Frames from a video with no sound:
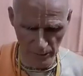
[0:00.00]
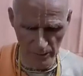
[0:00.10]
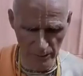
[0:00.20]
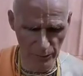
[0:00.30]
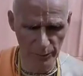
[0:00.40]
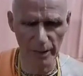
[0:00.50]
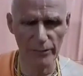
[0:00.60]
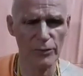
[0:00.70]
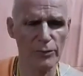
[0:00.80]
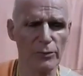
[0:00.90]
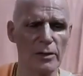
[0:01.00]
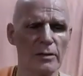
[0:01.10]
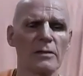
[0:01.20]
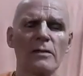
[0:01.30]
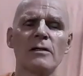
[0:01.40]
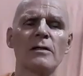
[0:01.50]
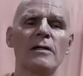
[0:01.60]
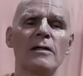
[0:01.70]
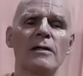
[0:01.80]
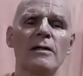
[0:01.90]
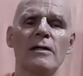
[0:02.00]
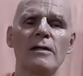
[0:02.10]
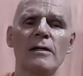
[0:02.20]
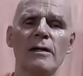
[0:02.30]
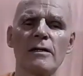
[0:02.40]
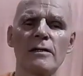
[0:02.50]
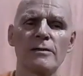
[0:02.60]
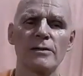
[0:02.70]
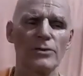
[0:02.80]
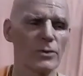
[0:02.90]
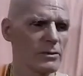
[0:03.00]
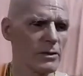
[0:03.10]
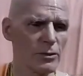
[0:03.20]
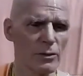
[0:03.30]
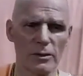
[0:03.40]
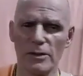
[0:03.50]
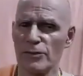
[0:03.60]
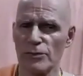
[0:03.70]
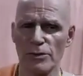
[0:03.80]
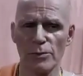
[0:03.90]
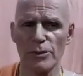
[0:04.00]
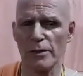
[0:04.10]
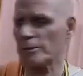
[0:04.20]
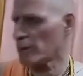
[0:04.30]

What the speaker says: we may have to discontinue at least for some time.